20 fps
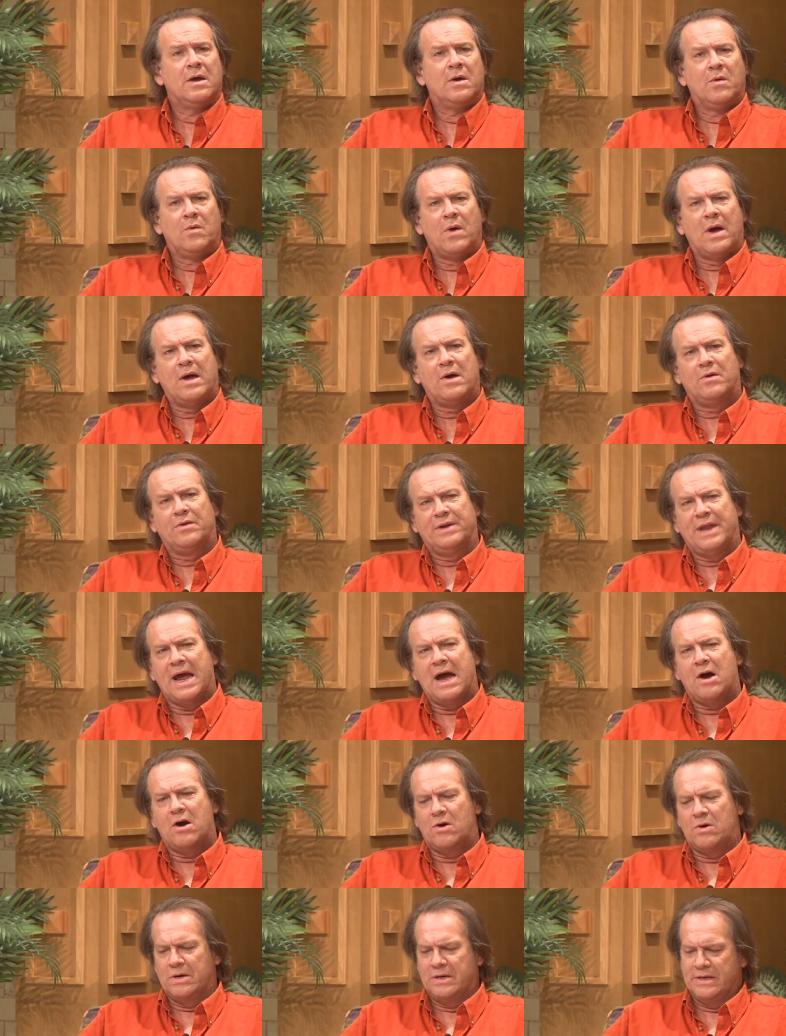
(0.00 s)
Well,
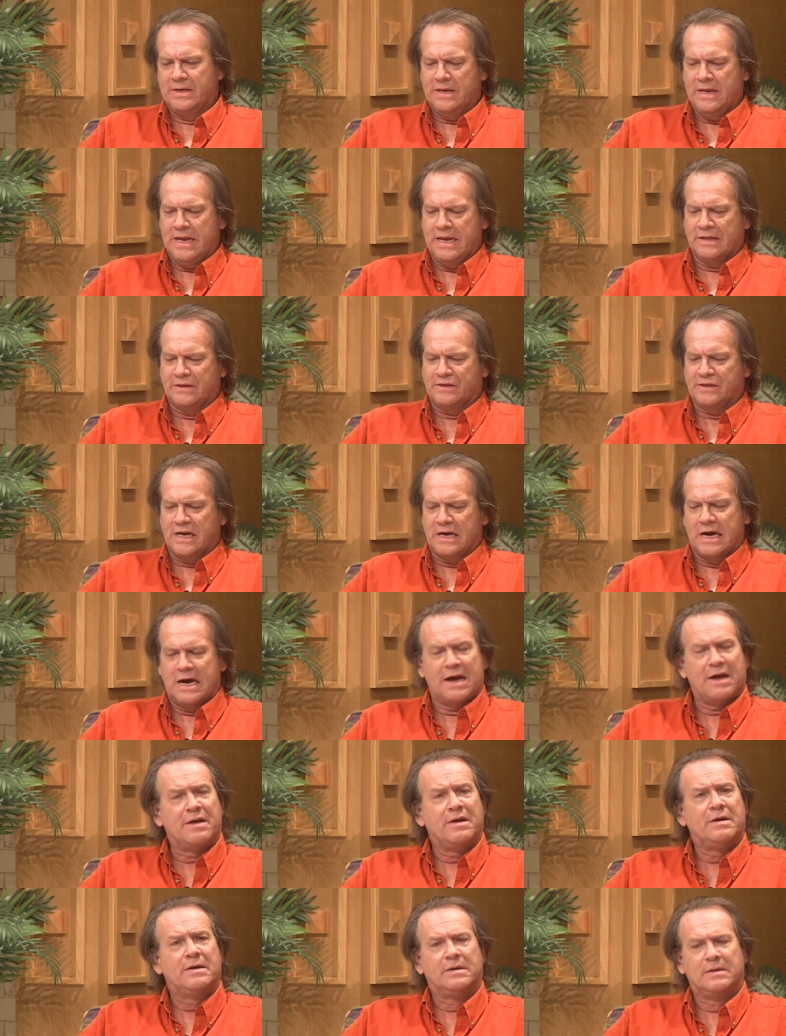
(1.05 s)
now it's
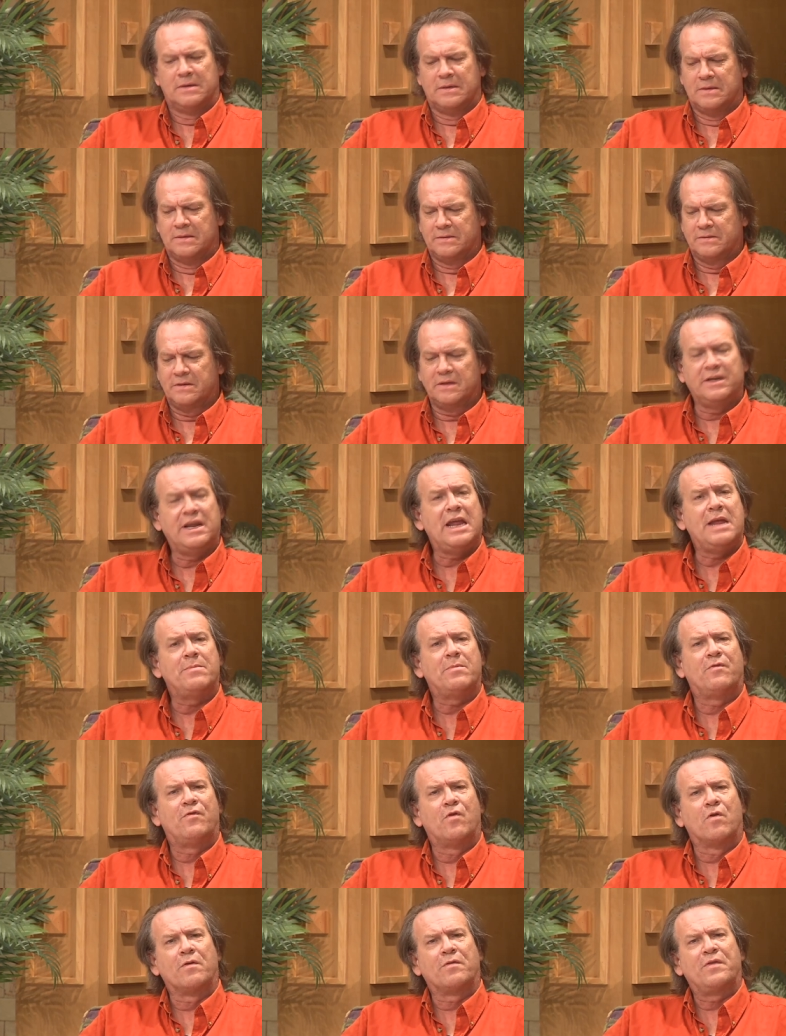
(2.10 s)
uh, the day
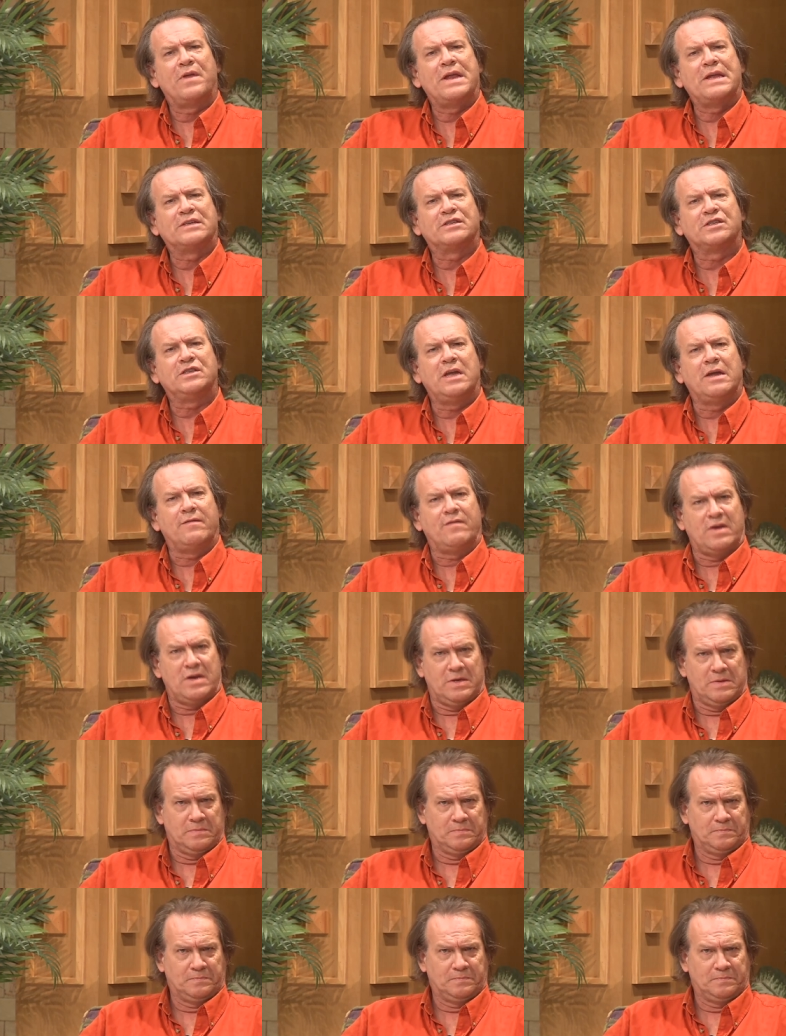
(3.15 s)
before Thanksgiving.